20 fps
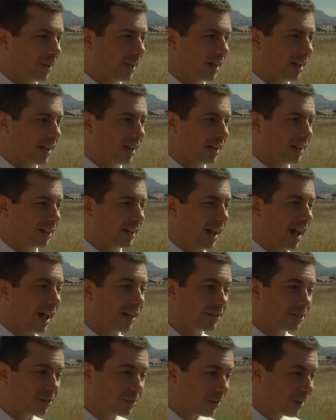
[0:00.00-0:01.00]
And
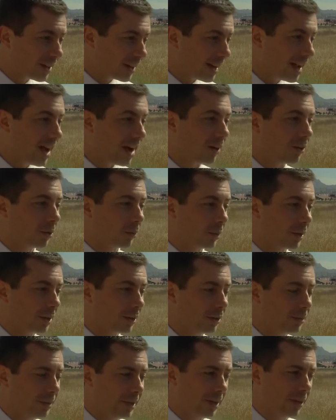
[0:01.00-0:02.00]
as of right now, we
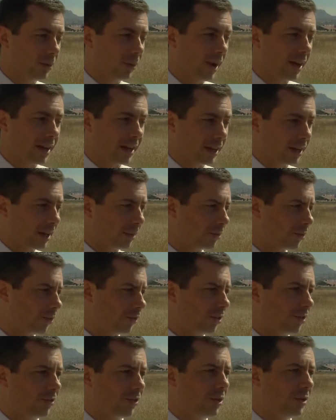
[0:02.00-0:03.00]
could be waking up
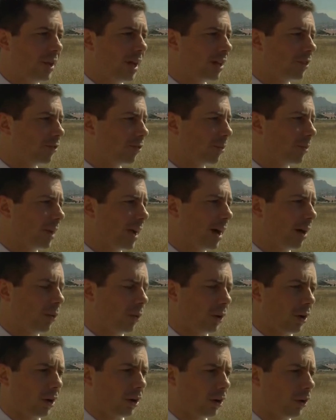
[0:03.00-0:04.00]
just a few days from now where our